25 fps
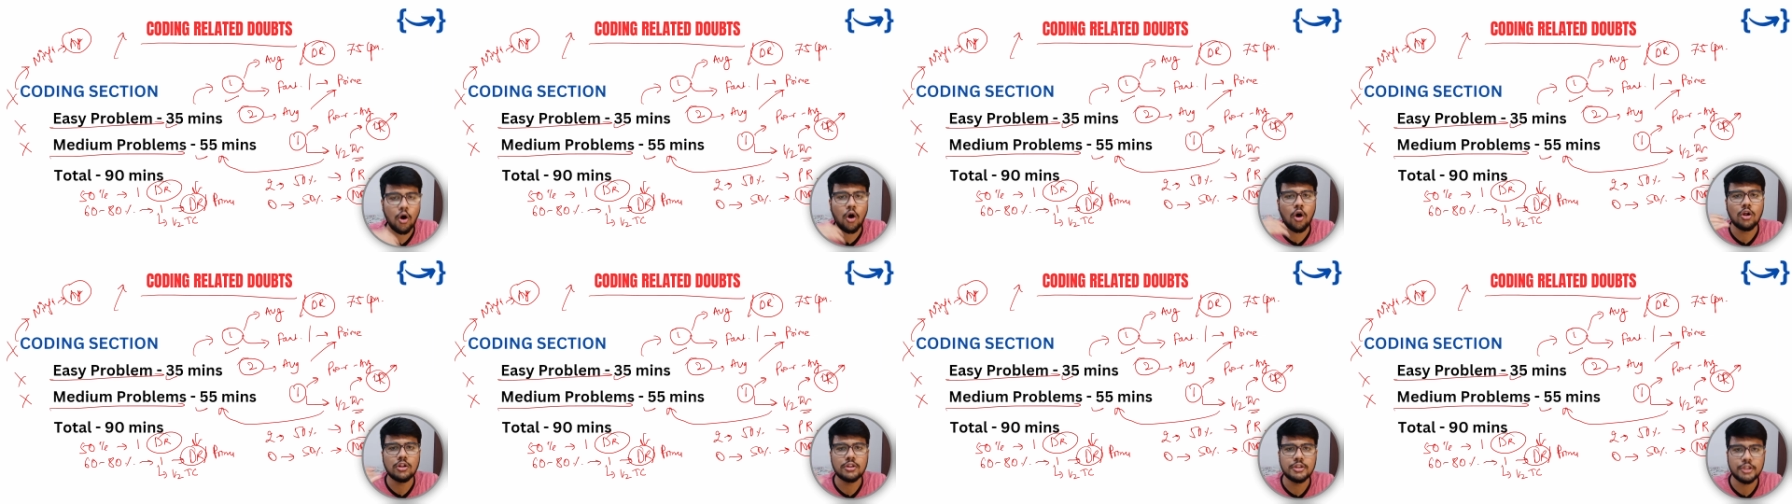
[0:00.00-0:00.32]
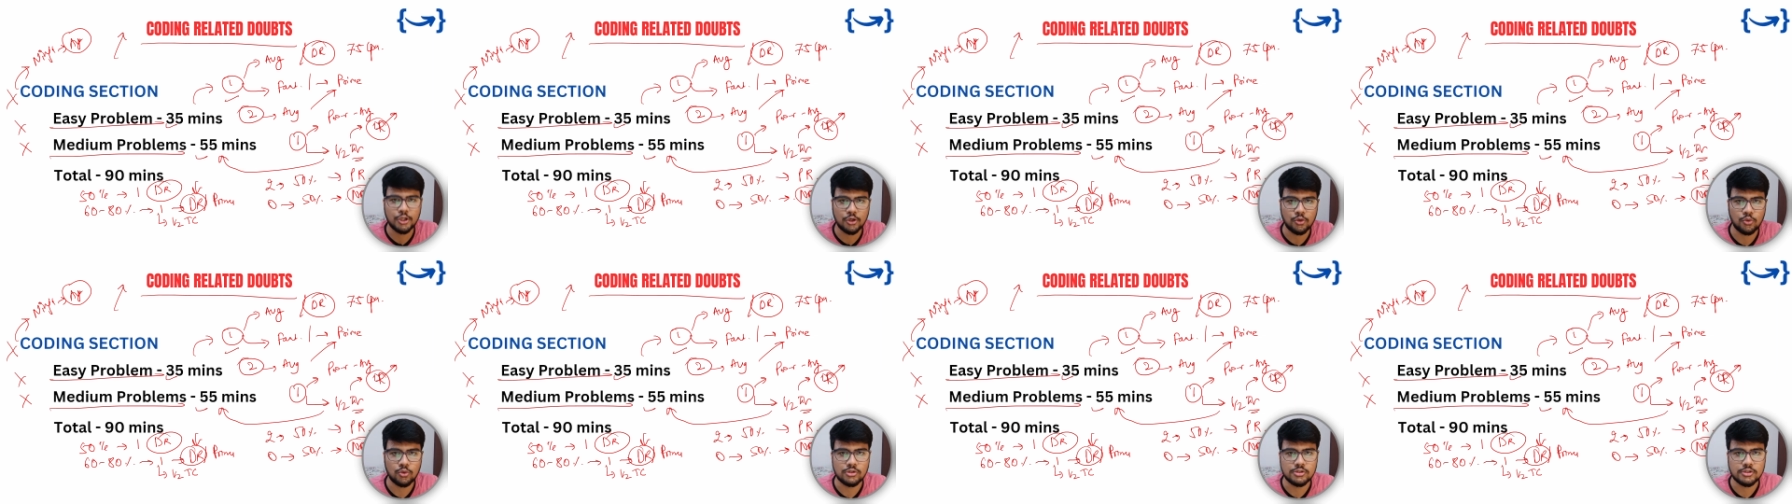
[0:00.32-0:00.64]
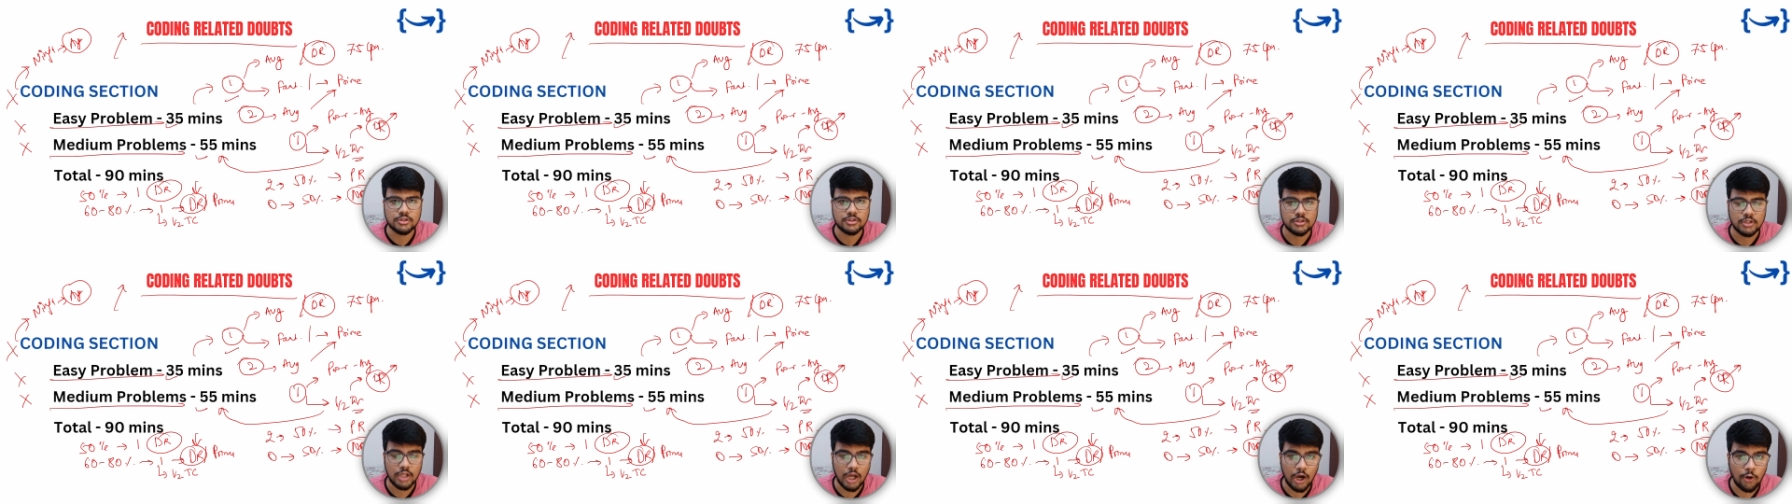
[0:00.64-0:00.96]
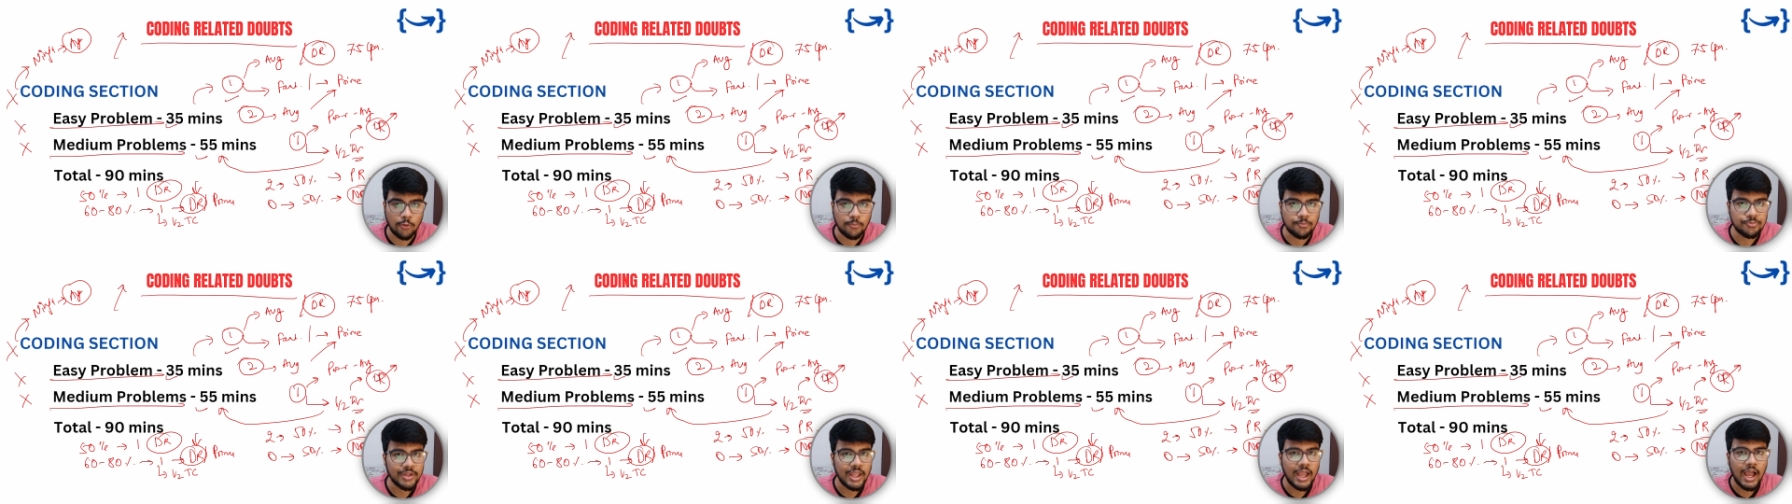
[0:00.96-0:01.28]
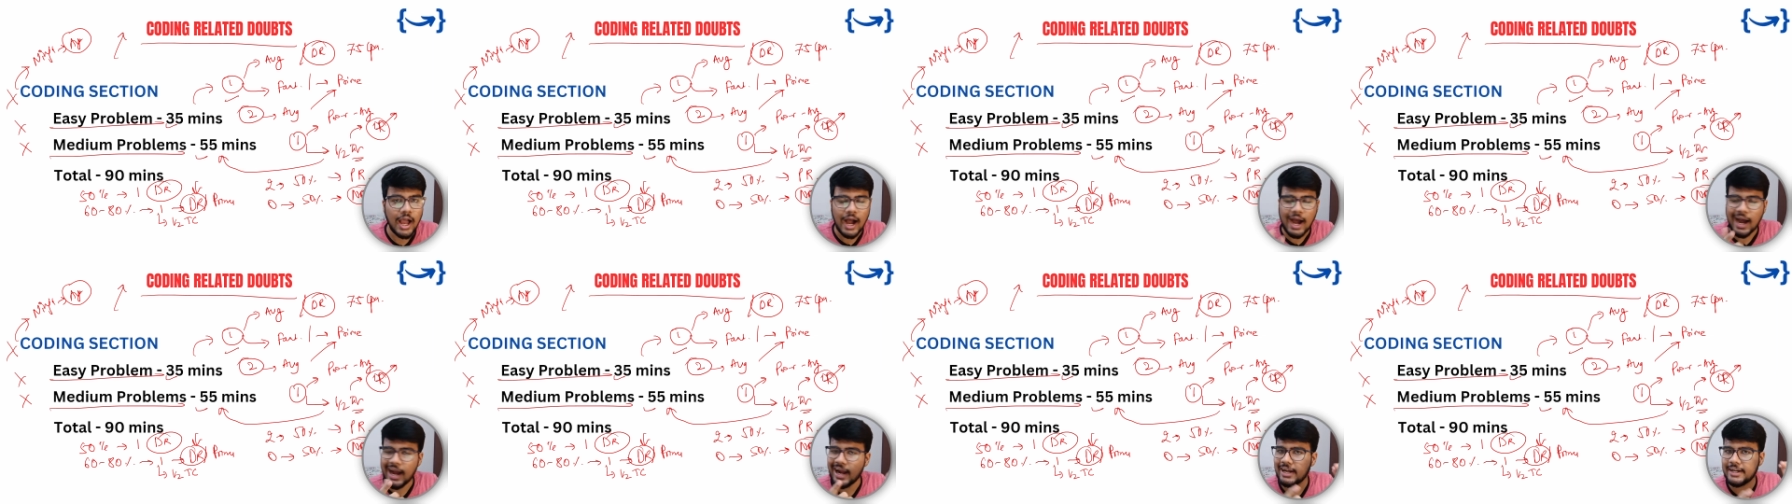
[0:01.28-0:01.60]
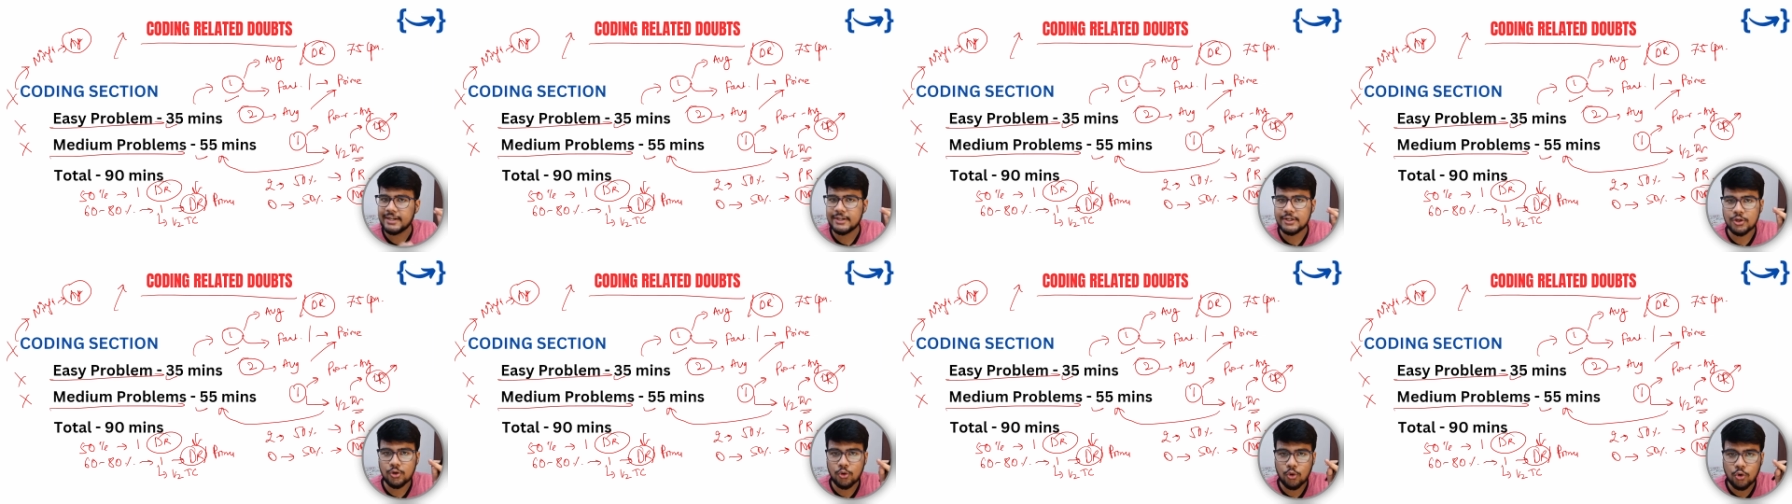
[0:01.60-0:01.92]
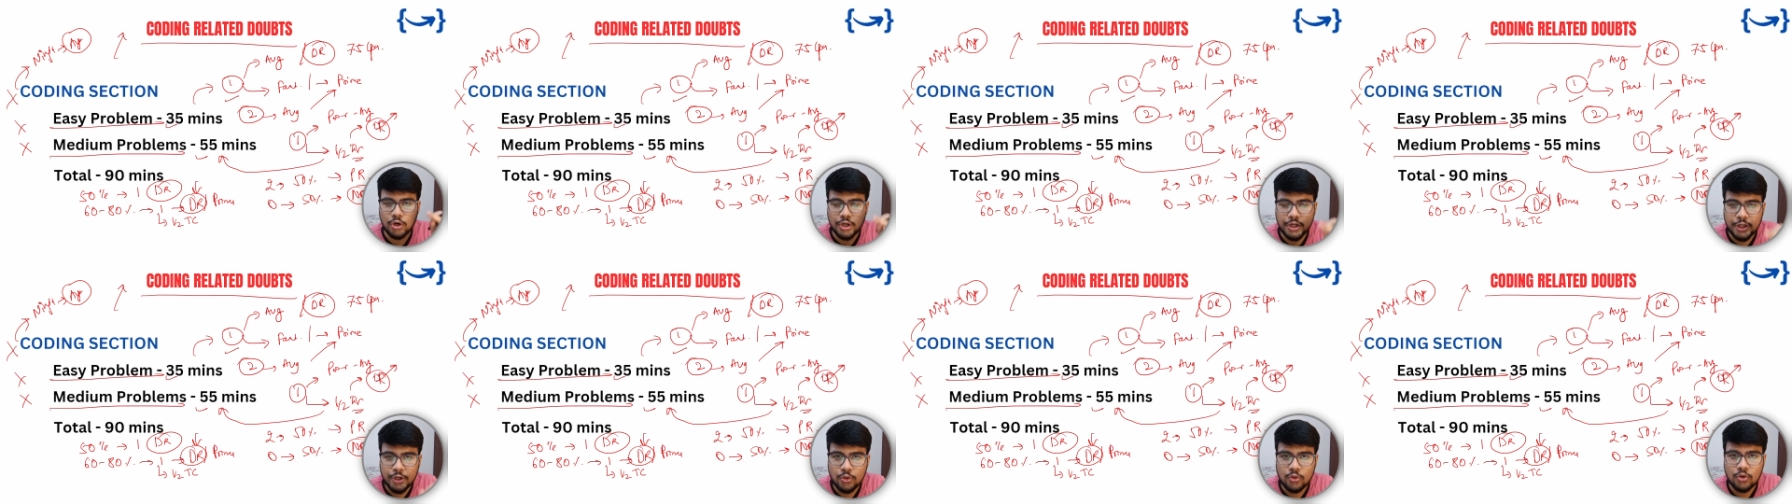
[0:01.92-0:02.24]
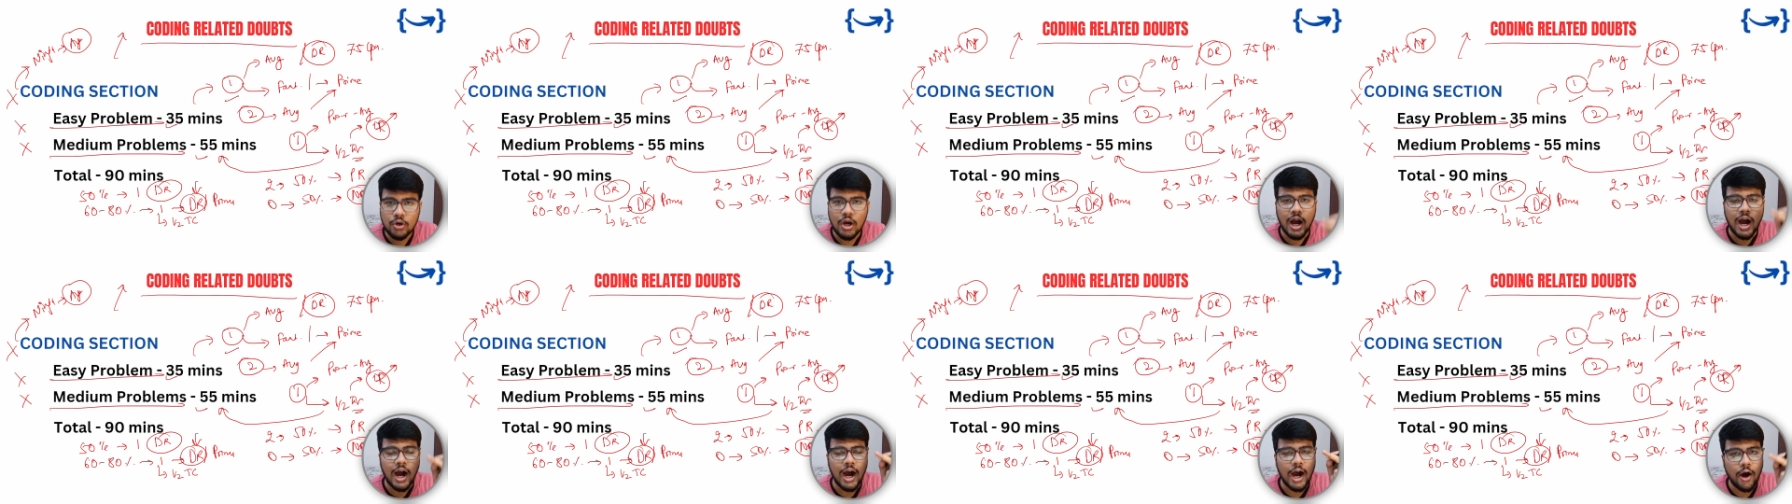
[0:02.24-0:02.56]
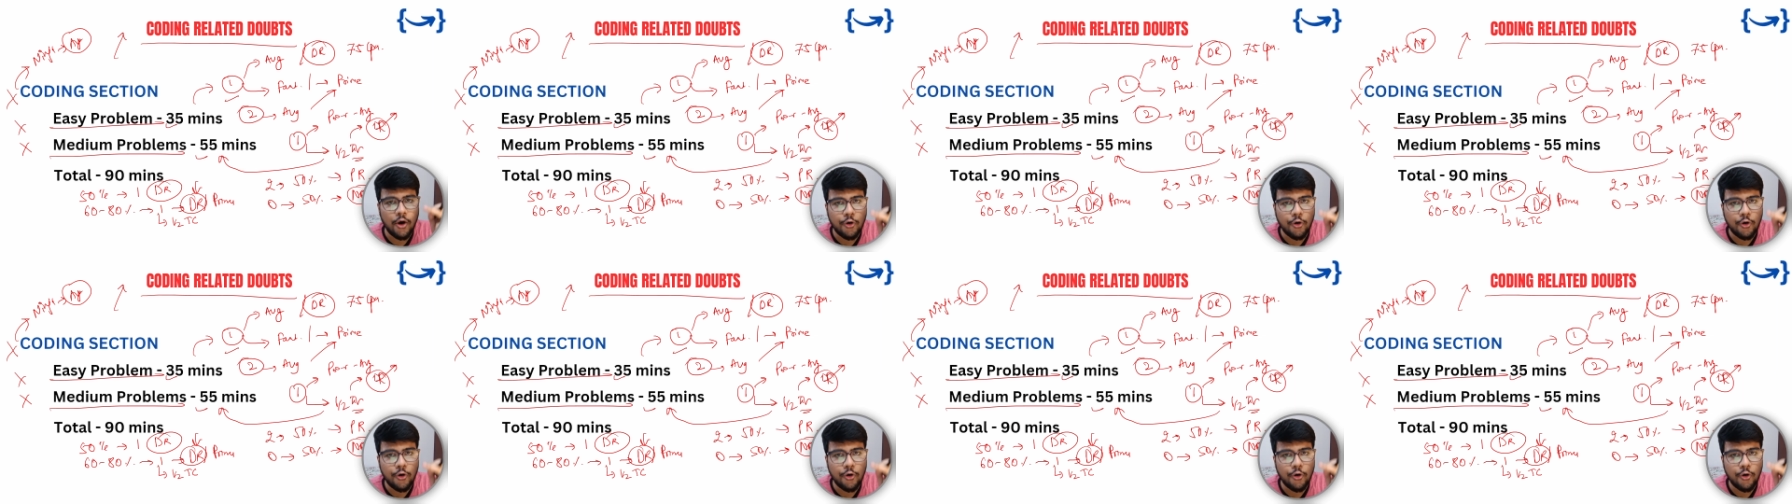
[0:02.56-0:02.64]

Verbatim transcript: all the roles. Now I told you